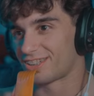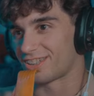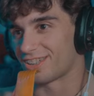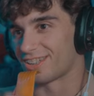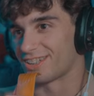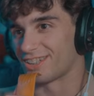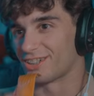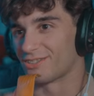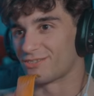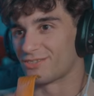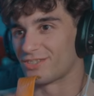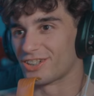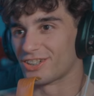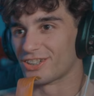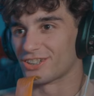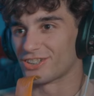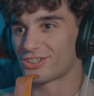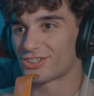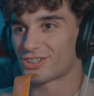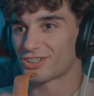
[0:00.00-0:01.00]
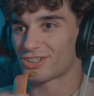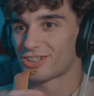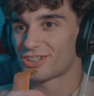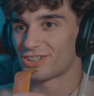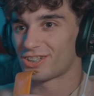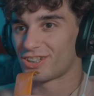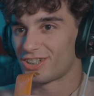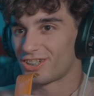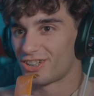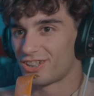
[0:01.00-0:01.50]
Yep, finish.
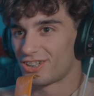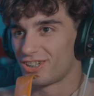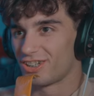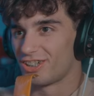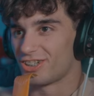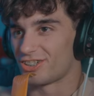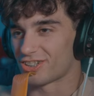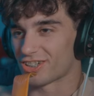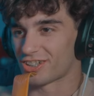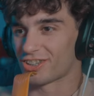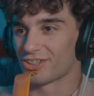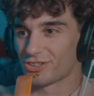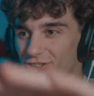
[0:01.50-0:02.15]
Check, those